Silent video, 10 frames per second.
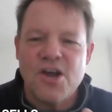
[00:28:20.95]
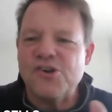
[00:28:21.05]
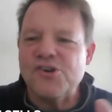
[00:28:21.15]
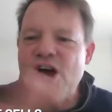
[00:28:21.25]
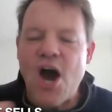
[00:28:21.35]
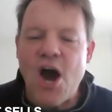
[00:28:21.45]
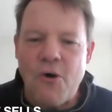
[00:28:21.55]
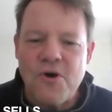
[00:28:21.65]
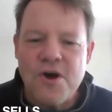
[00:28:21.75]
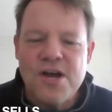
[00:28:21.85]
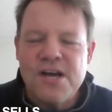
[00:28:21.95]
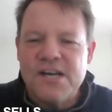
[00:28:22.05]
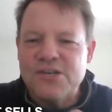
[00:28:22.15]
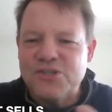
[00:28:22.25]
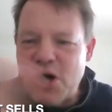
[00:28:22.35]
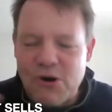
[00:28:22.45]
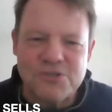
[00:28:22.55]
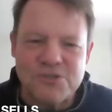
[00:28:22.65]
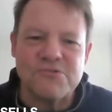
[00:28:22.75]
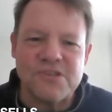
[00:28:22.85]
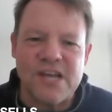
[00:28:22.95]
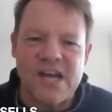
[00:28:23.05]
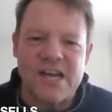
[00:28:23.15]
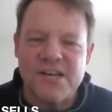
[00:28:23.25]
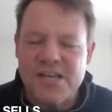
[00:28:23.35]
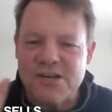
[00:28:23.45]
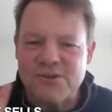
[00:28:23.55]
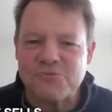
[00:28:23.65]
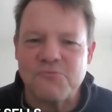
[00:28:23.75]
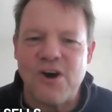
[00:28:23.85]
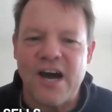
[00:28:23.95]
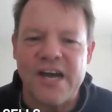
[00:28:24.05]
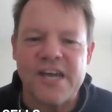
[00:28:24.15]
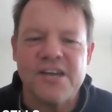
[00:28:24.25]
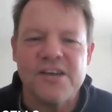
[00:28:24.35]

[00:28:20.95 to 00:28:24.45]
No, don't do that. Here's why.